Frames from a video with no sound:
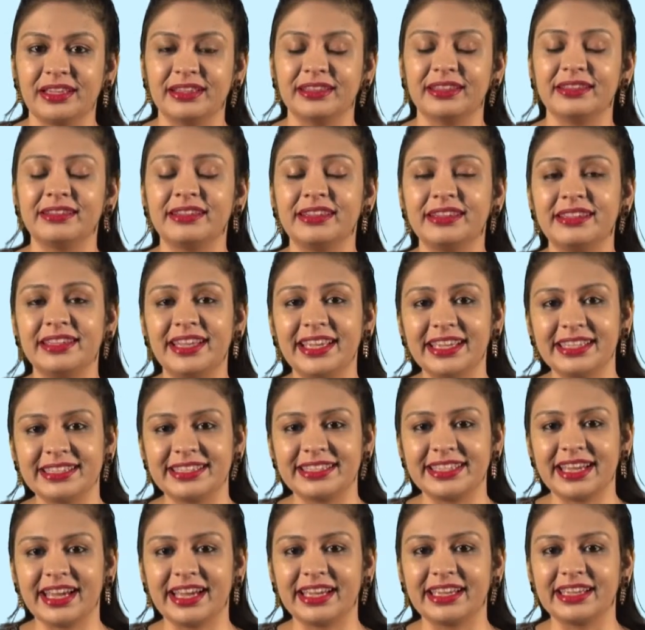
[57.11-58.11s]
that the
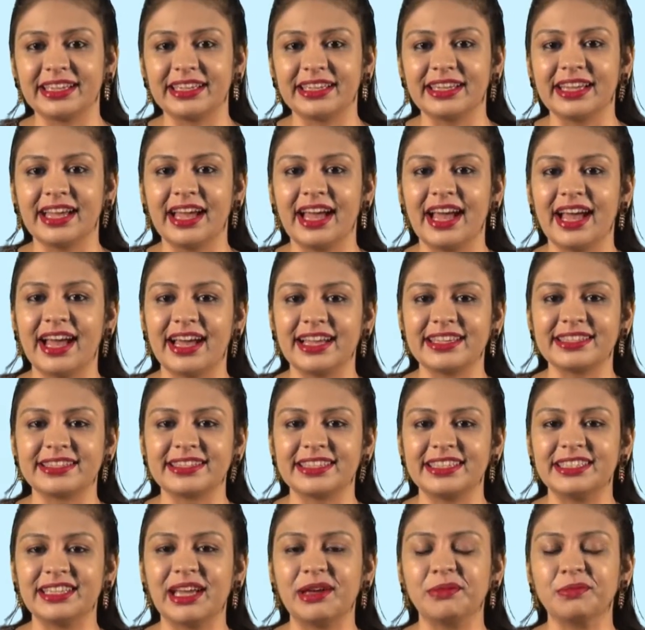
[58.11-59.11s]
necktie has
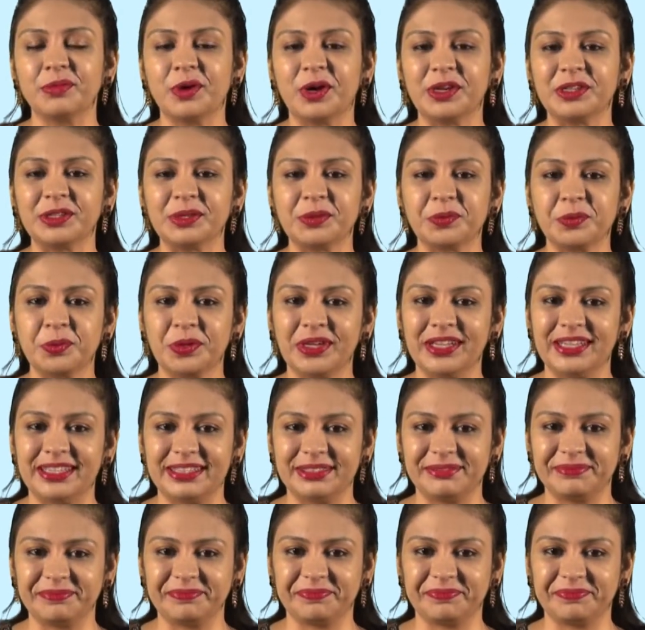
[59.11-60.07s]
in our modern world.